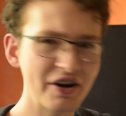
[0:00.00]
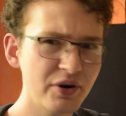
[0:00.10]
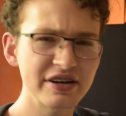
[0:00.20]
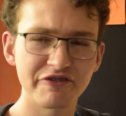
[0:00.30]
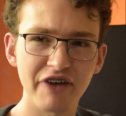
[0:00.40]
do
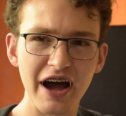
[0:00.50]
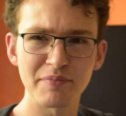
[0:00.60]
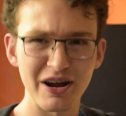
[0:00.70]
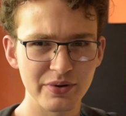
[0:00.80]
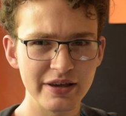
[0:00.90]
I divide
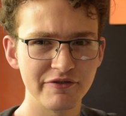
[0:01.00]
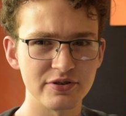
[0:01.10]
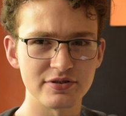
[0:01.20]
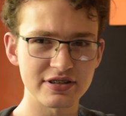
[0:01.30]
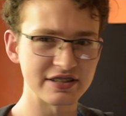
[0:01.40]
my
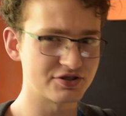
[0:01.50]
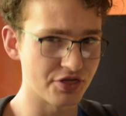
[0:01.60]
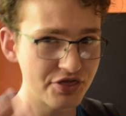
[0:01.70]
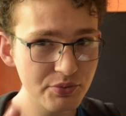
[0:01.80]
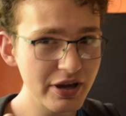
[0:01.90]
reviews into
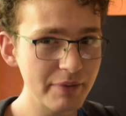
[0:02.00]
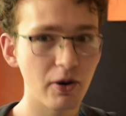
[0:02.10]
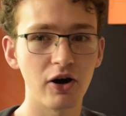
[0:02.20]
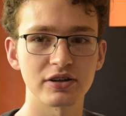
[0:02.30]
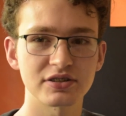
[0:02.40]
3
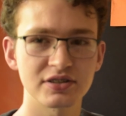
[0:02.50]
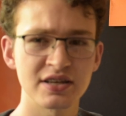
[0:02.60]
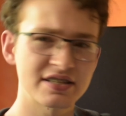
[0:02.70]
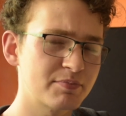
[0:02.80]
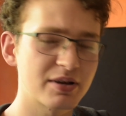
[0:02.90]
parts,
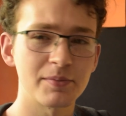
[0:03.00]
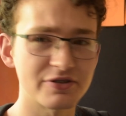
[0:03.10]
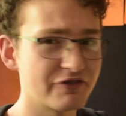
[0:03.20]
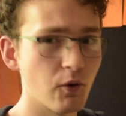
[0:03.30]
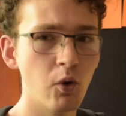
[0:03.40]
sometimes
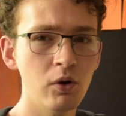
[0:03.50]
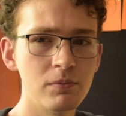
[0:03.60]
4?